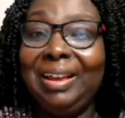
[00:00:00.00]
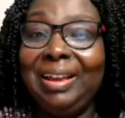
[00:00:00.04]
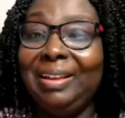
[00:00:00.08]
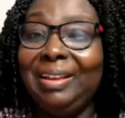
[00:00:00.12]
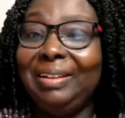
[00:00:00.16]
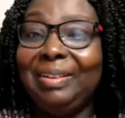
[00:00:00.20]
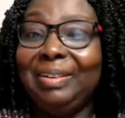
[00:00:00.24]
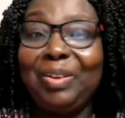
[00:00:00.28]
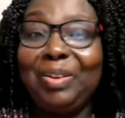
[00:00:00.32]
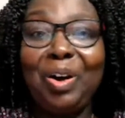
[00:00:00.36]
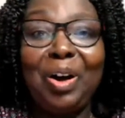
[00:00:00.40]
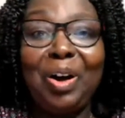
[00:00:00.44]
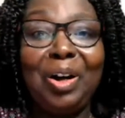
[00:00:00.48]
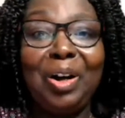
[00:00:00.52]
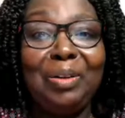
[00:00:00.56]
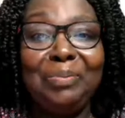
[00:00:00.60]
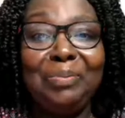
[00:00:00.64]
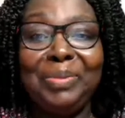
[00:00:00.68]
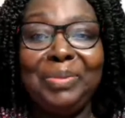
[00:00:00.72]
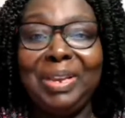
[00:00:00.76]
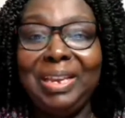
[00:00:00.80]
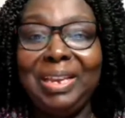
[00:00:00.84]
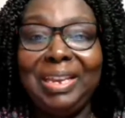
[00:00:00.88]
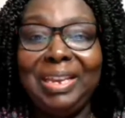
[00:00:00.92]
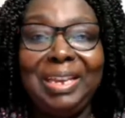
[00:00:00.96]
call
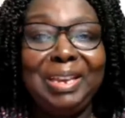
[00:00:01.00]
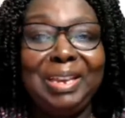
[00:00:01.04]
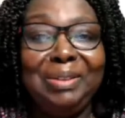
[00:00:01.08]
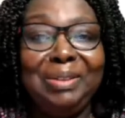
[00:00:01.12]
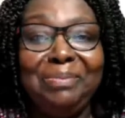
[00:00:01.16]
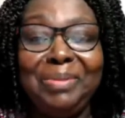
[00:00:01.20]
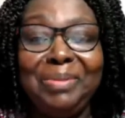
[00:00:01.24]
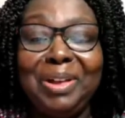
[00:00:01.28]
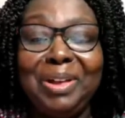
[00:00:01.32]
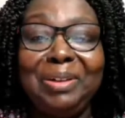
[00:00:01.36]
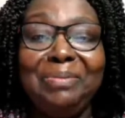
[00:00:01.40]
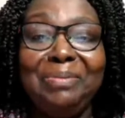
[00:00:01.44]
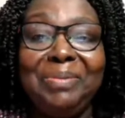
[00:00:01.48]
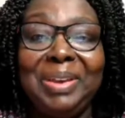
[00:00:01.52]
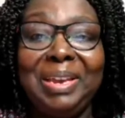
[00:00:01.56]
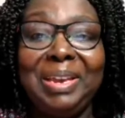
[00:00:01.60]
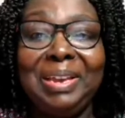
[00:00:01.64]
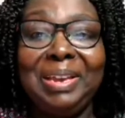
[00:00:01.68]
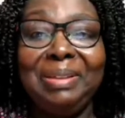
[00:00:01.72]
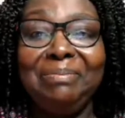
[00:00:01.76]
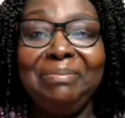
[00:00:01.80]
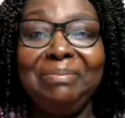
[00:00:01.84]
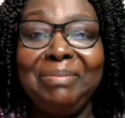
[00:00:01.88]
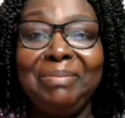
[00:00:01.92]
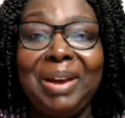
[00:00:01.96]
me, email
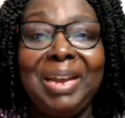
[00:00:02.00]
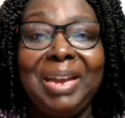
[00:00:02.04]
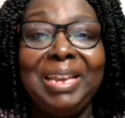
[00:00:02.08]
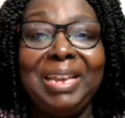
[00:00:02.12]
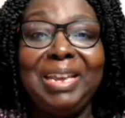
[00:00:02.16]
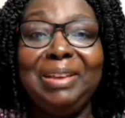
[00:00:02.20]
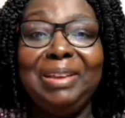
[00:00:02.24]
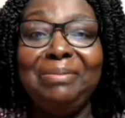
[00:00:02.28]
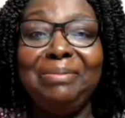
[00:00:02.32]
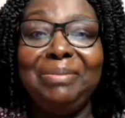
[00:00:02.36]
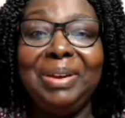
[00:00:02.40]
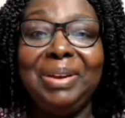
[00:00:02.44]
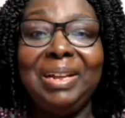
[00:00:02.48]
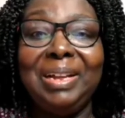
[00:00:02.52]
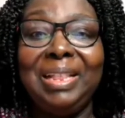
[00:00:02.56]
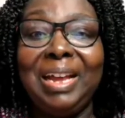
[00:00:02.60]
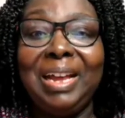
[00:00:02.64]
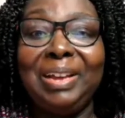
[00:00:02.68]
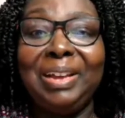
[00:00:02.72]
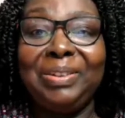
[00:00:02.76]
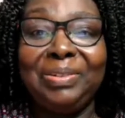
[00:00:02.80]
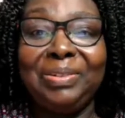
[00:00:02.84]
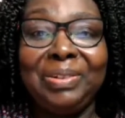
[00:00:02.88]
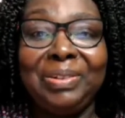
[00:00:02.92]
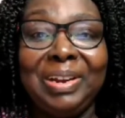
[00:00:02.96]
me. My email
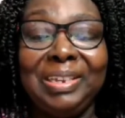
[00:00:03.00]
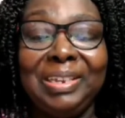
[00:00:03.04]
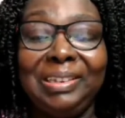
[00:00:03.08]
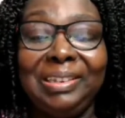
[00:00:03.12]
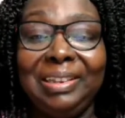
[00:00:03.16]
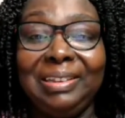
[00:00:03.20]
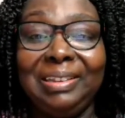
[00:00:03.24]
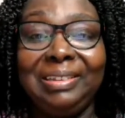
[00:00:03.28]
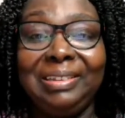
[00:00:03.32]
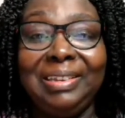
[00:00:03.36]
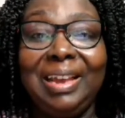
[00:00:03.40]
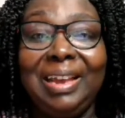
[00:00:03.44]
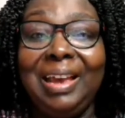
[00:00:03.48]
address is